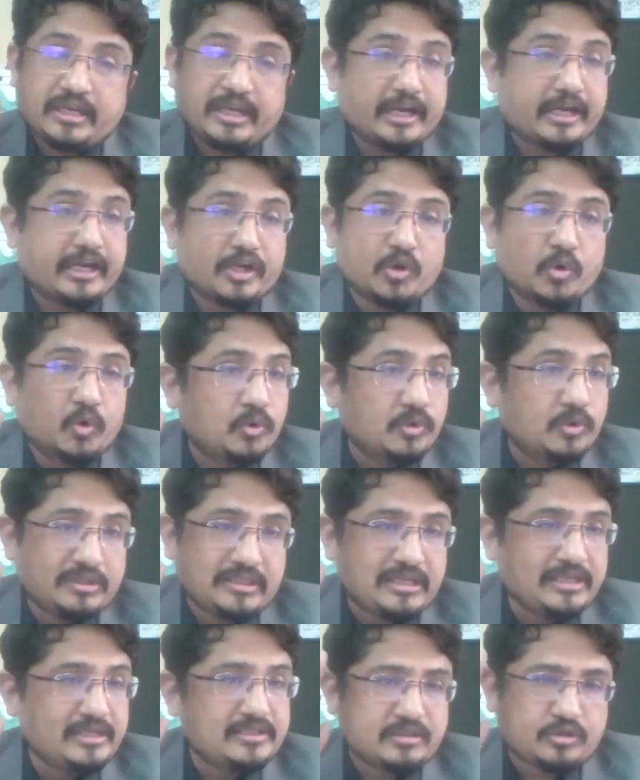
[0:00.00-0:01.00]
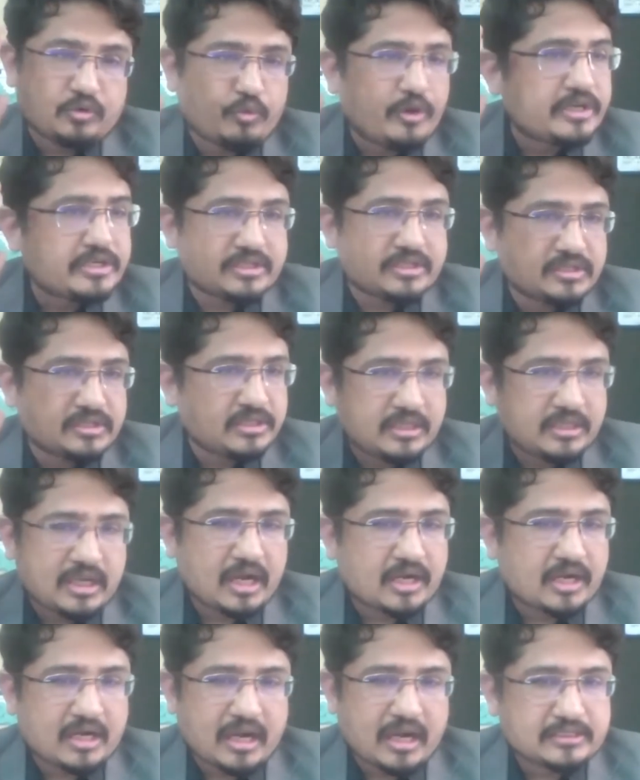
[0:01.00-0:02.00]
ignore these questions in
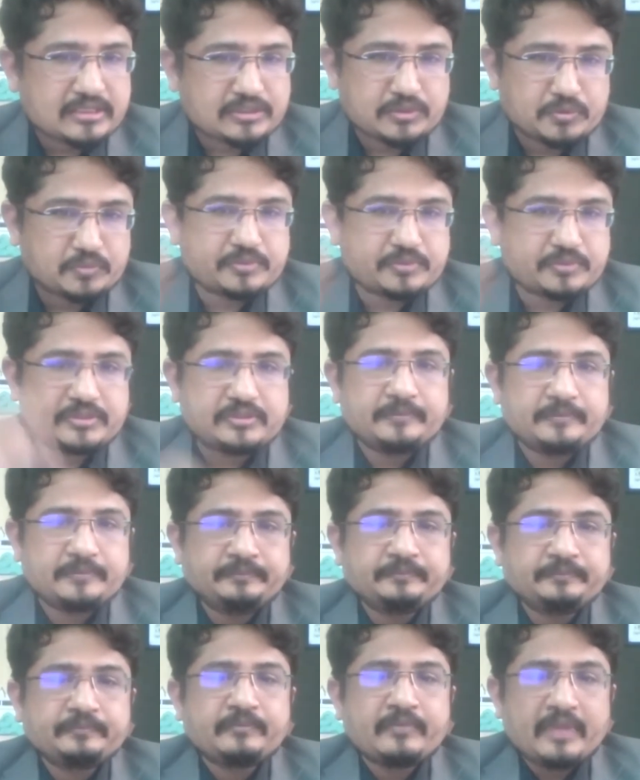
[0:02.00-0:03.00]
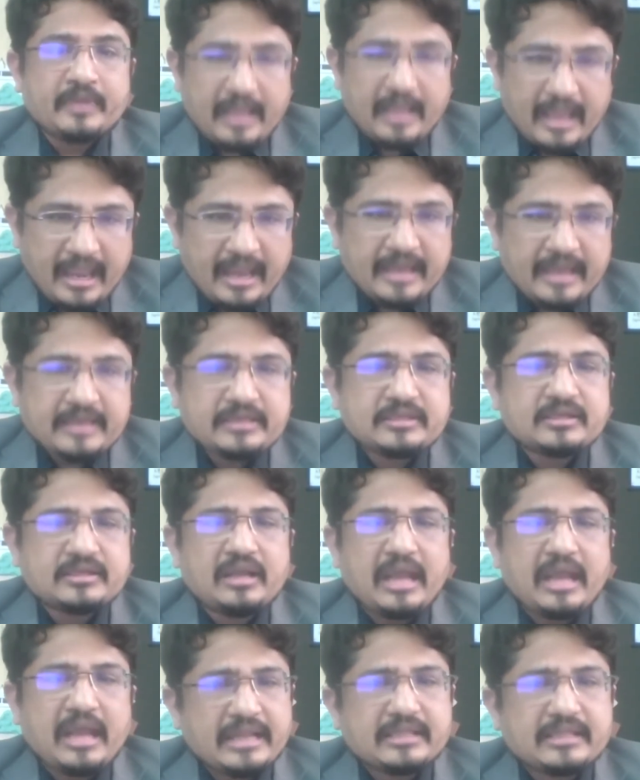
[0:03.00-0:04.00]
our classrooms.
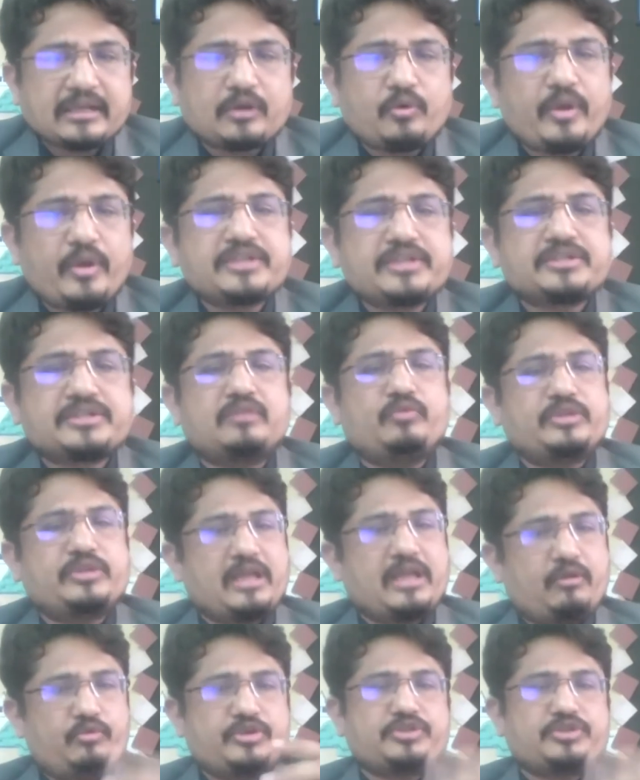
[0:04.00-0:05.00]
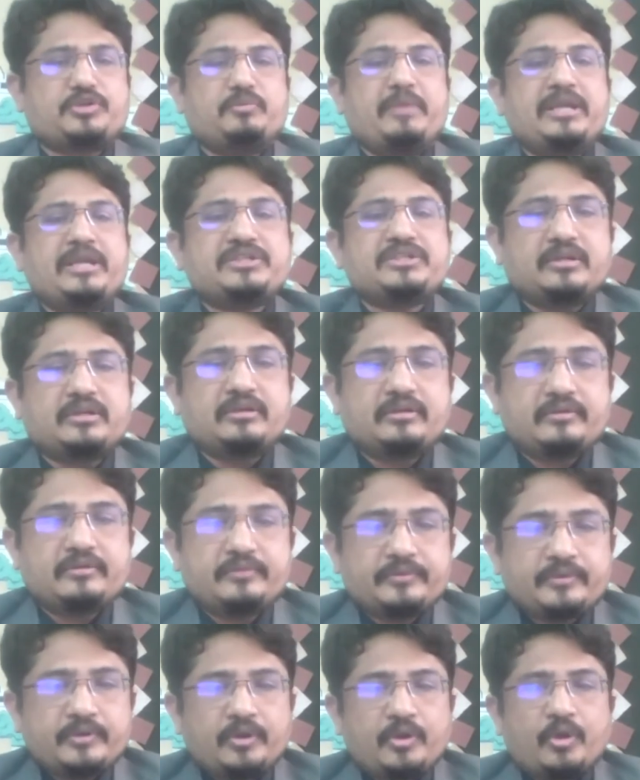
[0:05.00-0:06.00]
And another question which I wish to mention,
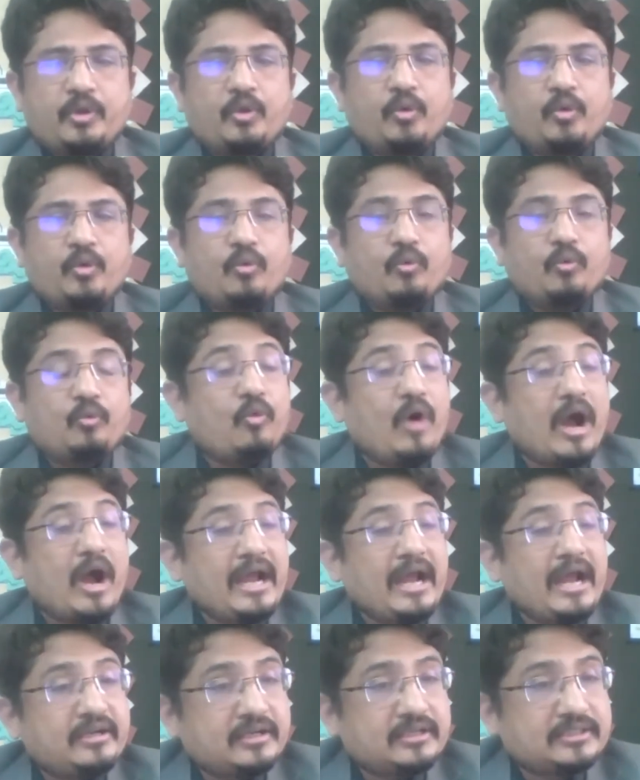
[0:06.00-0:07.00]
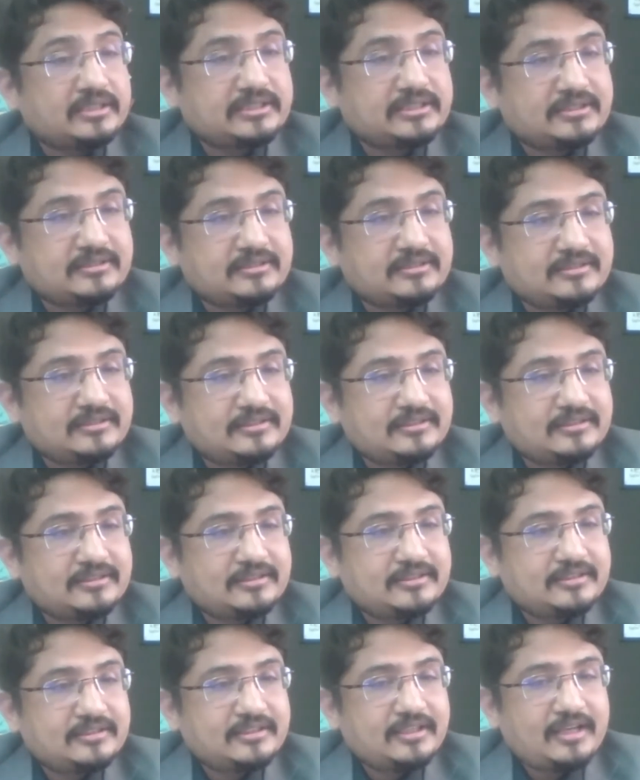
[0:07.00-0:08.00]
why does
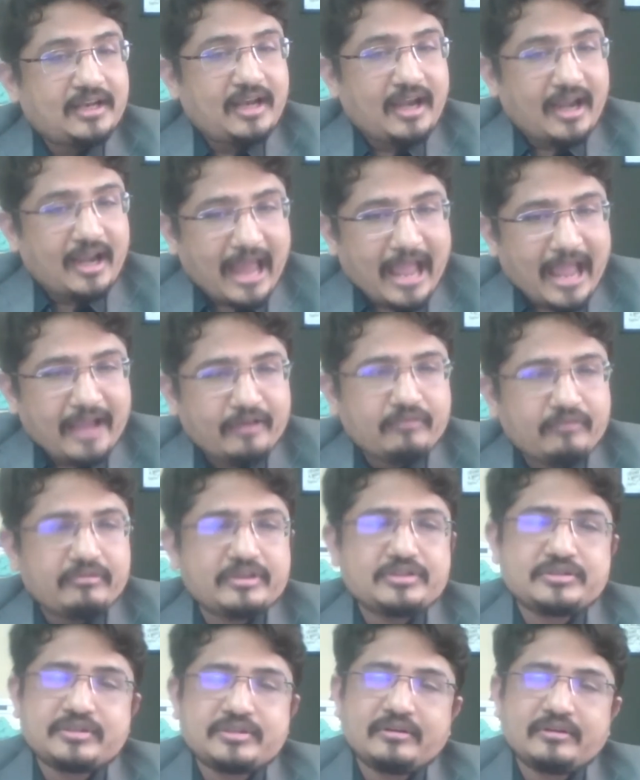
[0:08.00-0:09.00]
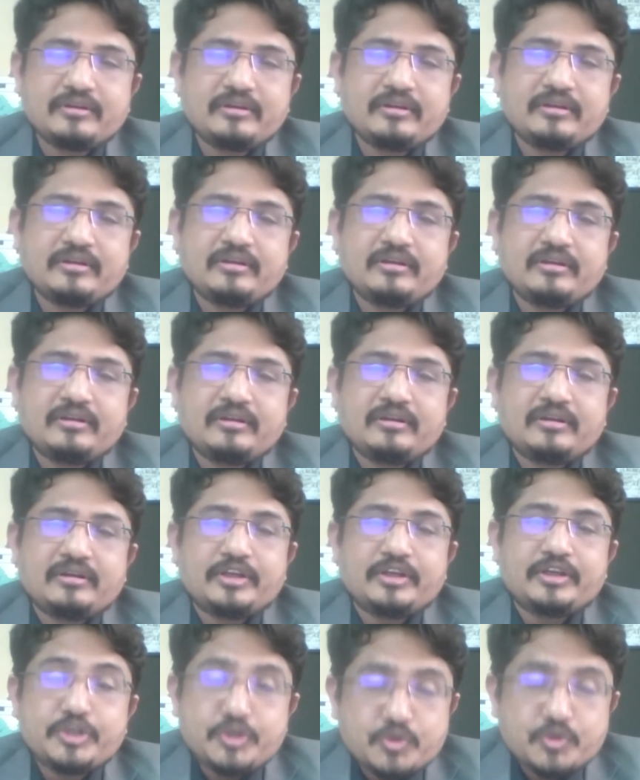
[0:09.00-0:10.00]
language
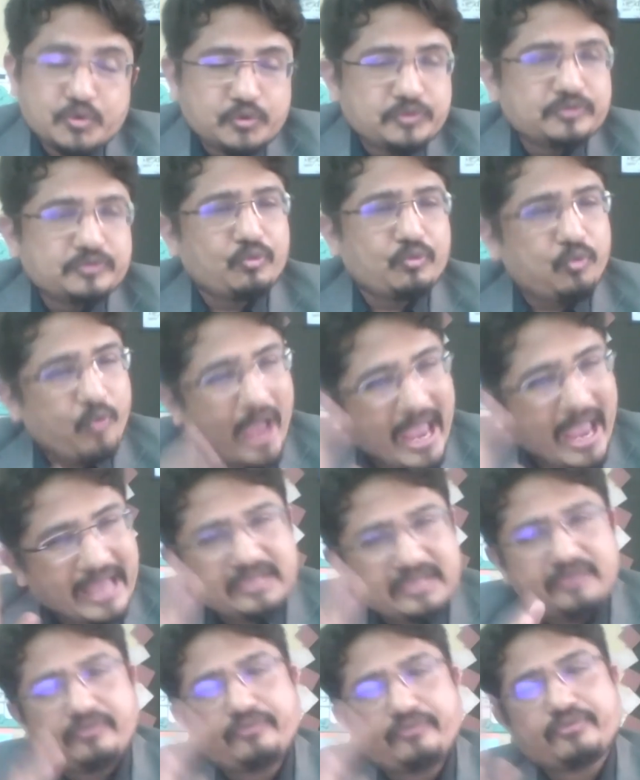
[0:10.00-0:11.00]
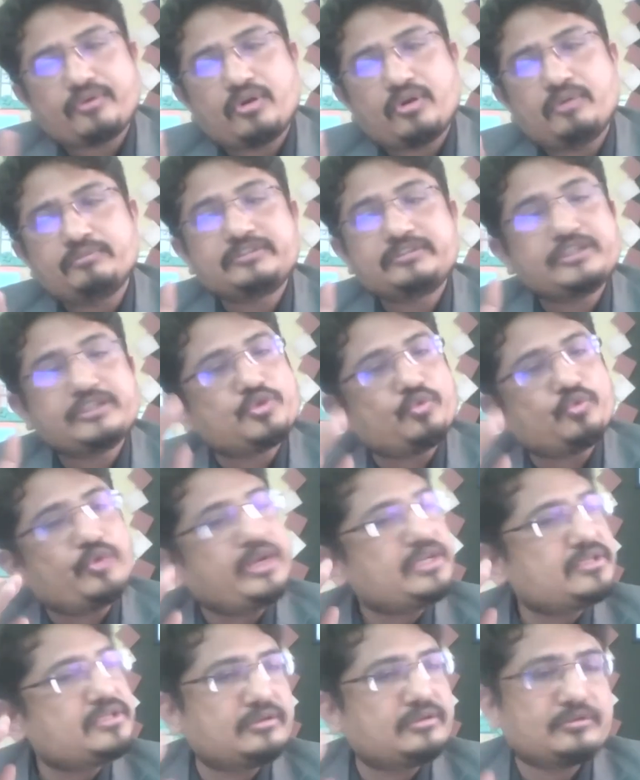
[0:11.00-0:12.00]
use vary from
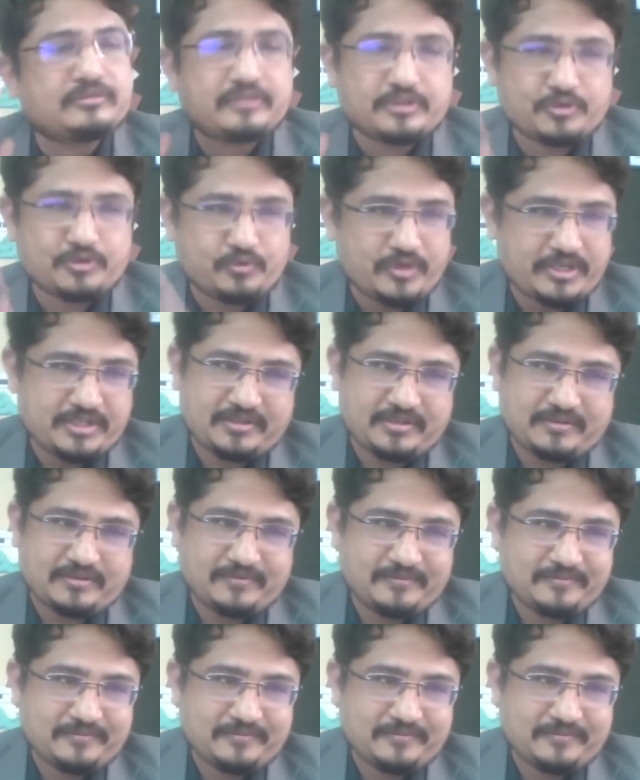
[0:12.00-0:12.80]
situation to situation?